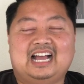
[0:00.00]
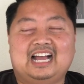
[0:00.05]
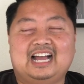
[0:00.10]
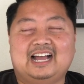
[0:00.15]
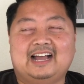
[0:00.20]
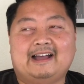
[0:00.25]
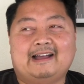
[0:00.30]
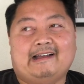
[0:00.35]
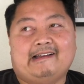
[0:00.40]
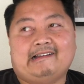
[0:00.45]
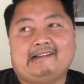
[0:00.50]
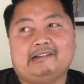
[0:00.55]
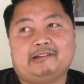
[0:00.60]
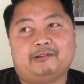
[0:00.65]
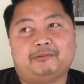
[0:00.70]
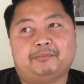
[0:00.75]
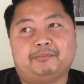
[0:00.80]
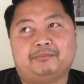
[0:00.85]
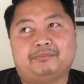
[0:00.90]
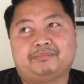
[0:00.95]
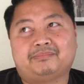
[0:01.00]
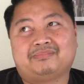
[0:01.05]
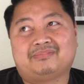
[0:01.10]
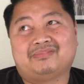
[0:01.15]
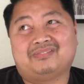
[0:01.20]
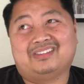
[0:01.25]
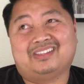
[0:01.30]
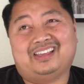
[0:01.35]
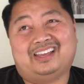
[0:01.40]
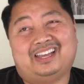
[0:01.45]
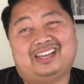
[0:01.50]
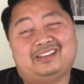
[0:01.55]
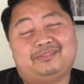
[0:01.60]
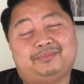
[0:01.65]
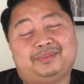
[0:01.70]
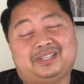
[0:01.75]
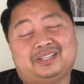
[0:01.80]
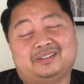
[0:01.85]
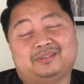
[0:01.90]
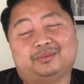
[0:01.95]
Um, I
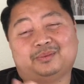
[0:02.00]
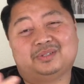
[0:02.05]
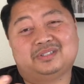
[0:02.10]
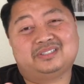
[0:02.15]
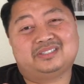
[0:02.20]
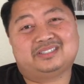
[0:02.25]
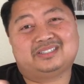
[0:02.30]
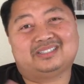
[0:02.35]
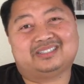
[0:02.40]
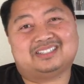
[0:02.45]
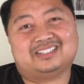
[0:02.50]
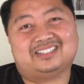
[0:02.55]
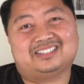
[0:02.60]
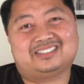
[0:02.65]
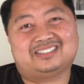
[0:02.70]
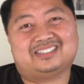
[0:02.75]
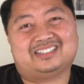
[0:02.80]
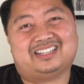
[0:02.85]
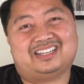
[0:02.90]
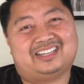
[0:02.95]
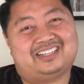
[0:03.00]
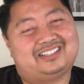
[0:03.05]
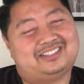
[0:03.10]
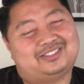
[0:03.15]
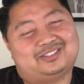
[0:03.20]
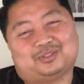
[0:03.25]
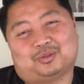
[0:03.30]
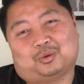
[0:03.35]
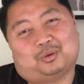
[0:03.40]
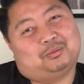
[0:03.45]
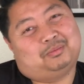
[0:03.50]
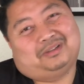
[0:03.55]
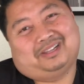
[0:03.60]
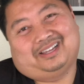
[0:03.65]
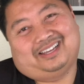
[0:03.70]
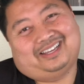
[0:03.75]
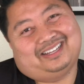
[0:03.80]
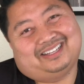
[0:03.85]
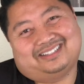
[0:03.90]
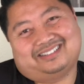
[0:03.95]
mean, it was like school
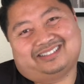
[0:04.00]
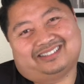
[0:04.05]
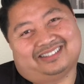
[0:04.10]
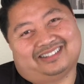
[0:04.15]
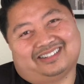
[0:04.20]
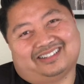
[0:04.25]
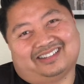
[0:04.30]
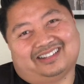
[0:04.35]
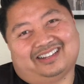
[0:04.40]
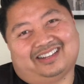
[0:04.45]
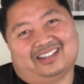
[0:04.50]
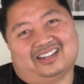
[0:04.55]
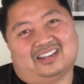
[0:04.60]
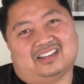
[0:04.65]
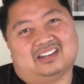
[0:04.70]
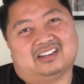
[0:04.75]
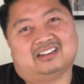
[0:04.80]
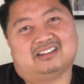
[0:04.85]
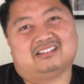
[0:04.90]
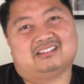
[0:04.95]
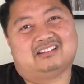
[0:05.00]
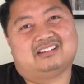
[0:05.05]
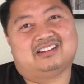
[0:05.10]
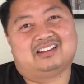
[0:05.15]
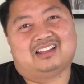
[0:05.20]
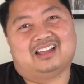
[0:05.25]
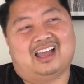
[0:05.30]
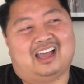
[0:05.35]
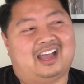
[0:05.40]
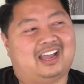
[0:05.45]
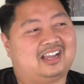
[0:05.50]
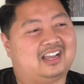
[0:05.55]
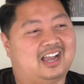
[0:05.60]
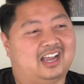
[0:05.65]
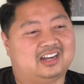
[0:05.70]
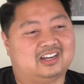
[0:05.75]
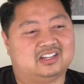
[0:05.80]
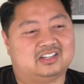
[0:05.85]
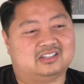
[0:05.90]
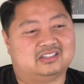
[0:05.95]
plays, and then I
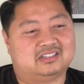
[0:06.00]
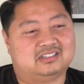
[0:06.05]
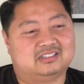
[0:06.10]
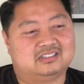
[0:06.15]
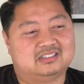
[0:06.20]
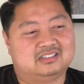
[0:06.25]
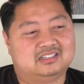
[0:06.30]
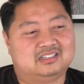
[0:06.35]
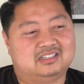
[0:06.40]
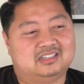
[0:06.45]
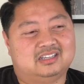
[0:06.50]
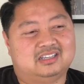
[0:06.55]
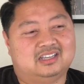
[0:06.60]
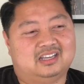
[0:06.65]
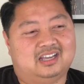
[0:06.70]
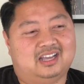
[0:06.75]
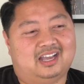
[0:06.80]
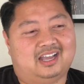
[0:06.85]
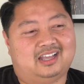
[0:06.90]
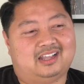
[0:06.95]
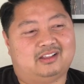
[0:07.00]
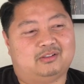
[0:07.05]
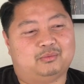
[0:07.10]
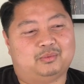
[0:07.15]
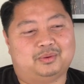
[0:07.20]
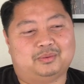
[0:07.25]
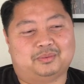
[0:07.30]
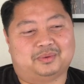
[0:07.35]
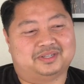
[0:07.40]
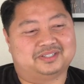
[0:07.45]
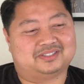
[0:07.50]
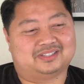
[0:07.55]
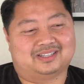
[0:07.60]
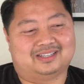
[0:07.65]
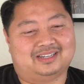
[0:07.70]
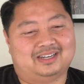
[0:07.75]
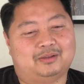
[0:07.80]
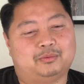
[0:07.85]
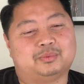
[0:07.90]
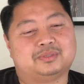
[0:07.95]
kind of, I what was
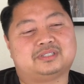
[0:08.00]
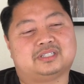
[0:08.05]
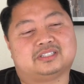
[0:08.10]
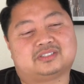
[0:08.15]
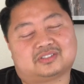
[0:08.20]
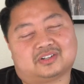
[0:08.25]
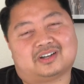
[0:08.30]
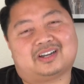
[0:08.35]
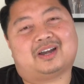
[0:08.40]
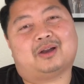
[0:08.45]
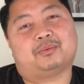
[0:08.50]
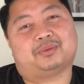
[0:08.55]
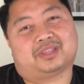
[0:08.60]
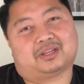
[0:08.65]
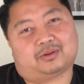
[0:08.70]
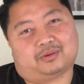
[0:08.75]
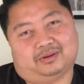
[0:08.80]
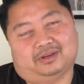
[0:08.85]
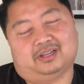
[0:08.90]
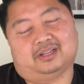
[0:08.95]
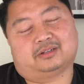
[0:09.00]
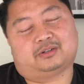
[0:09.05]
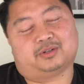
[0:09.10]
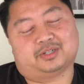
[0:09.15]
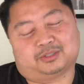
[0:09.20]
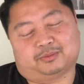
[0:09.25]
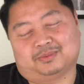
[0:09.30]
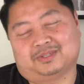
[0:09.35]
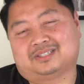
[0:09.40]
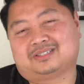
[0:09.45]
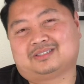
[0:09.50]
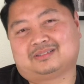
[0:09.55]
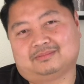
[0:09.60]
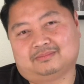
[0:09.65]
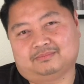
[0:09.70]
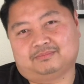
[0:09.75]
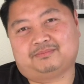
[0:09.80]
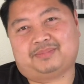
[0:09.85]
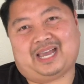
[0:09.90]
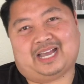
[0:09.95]
it? It was it started out with the Christmas
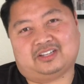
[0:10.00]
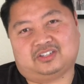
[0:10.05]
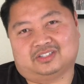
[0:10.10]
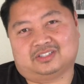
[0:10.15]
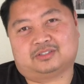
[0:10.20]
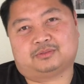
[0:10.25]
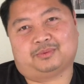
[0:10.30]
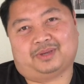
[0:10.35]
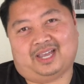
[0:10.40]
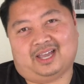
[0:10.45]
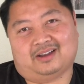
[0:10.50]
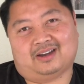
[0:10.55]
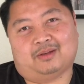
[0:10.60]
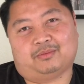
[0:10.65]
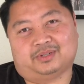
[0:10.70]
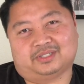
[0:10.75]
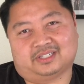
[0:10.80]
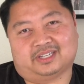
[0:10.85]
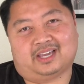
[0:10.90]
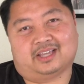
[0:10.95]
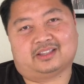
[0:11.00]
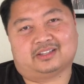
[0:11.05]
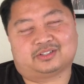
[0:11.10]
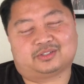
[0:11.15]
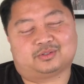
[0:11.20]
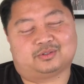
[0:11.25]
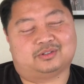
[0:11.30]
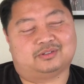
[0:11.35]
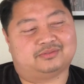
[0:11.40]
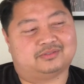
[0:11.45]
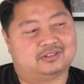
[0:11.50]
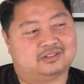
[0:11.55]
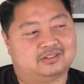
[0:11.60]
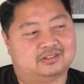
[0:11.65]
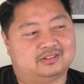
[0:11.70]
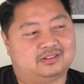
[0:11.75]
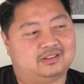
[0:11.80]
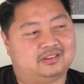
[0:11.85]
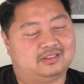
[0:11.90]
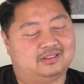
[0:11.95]
pageants we had. I went to Catholic school
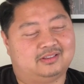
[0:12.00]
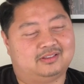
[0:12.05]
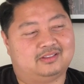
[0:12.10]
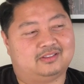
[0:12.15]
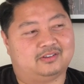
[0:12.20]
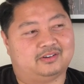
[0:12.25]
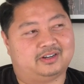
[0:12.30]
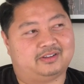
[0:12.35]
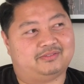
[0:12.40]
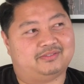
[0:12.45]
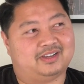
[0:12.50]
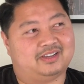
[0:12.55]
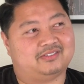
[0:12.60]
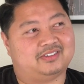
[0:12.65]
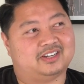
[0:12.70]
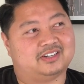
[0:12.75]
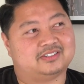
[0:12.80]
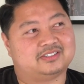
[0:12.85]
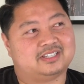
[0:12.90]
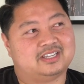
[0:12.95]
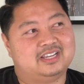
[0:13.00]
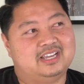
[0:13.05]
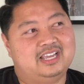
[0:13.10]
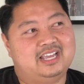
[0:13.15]
for 35 years